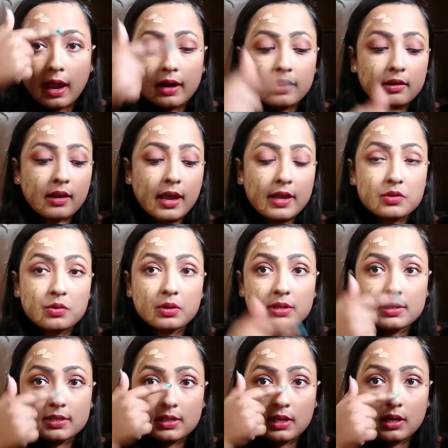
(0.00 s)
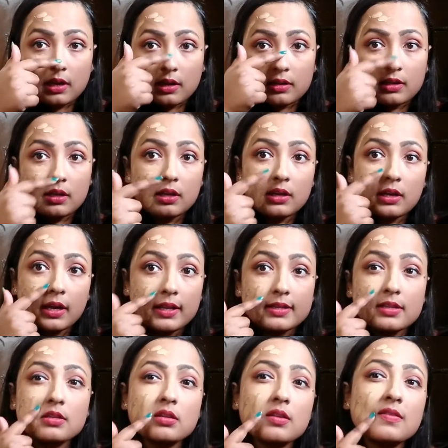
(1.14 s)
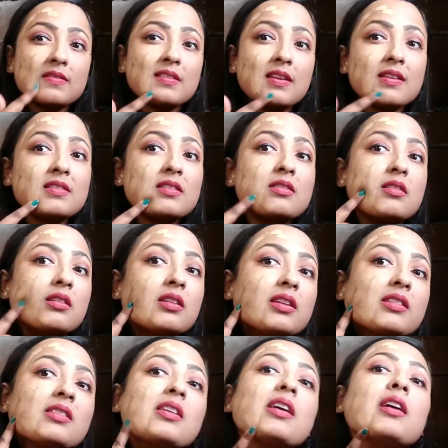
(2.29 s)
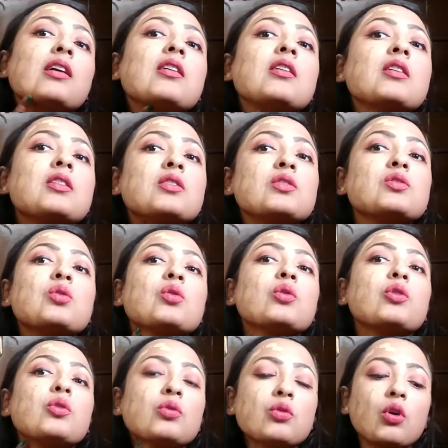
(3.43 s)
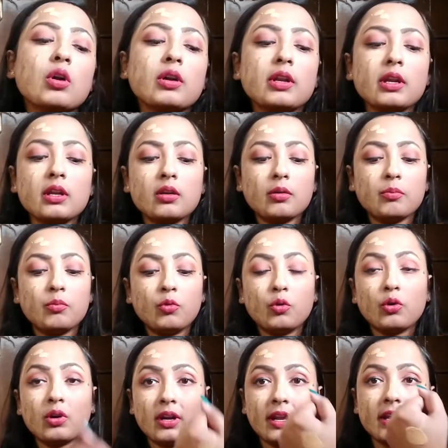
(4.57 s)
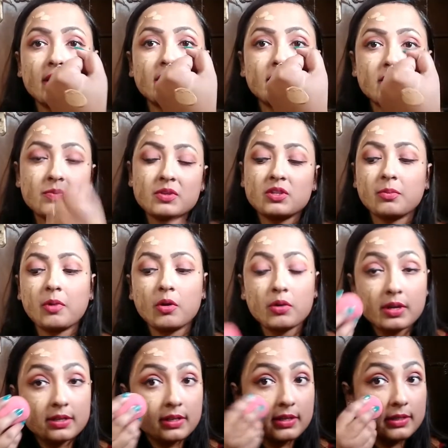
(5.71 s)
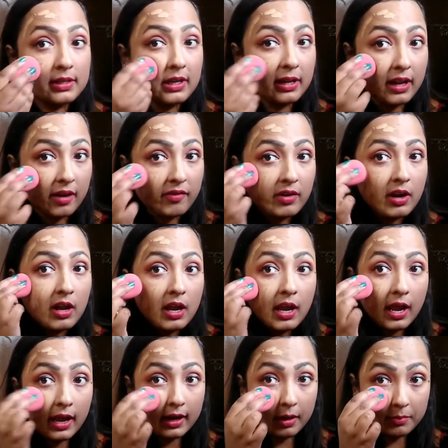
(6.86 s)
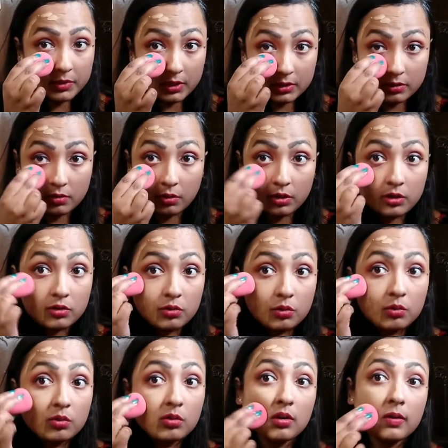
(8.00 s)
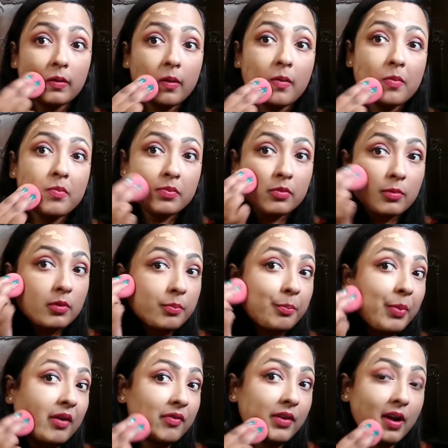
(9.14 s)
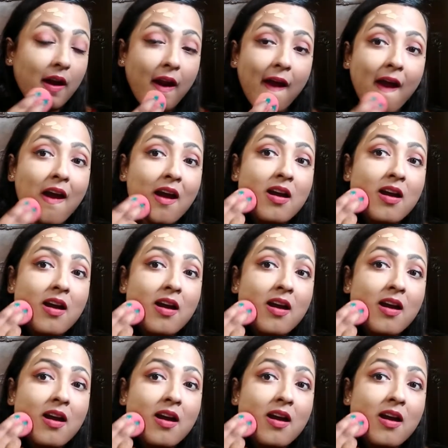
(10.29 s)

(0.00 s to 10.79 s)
and as you can see the consistency is really thick, so you do not need more. Like, this much amount is still left, and I'm just going to buff it.